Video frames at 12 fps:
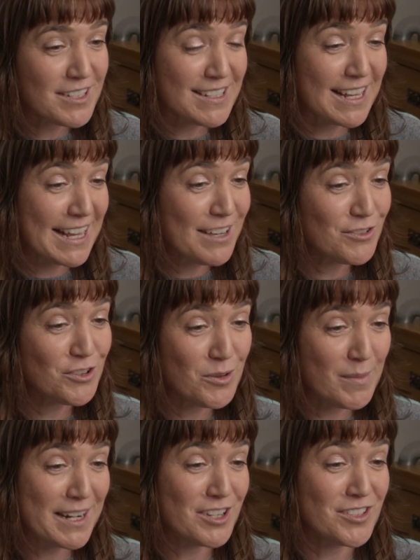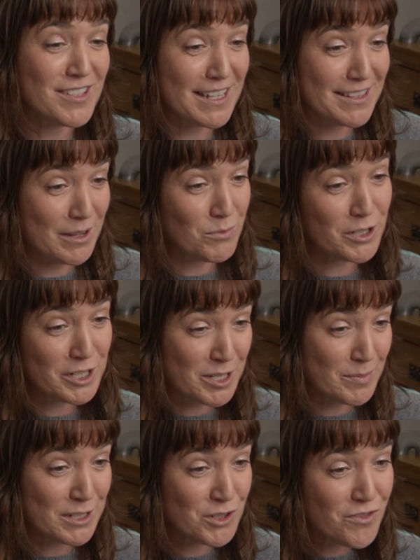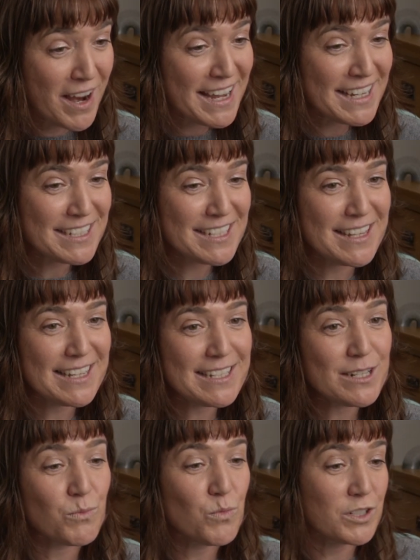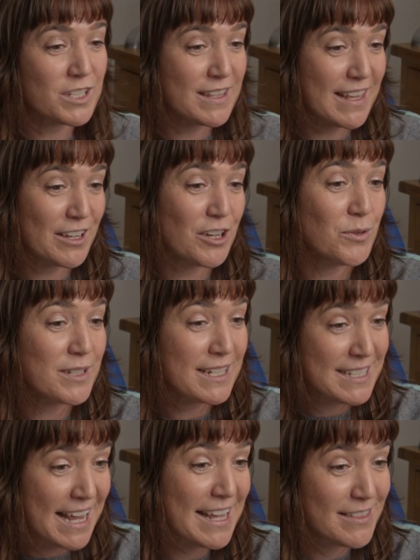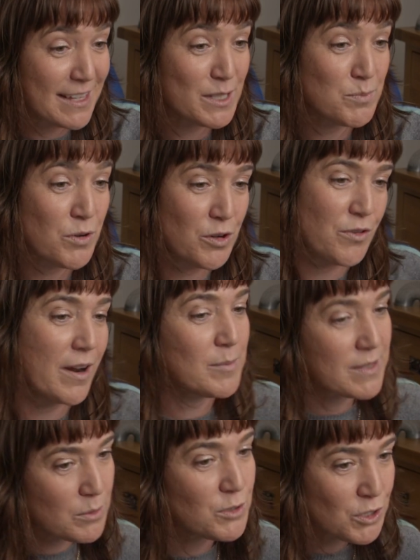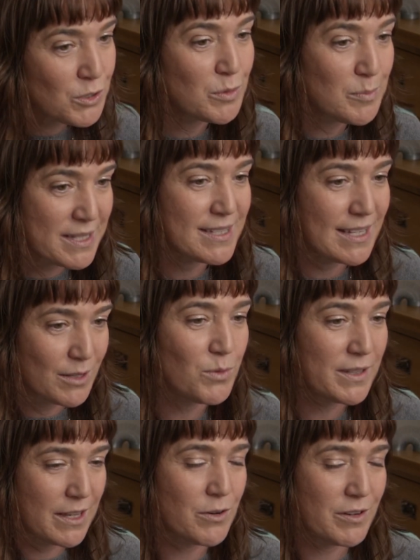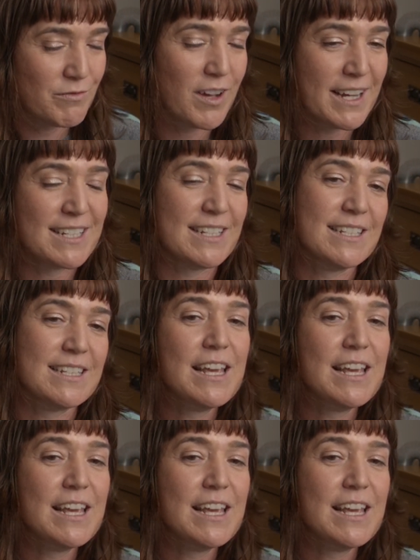is that even though managers said they wanted to be trained, they didn't want to then go and attend these programs. They were too busy when they were invited.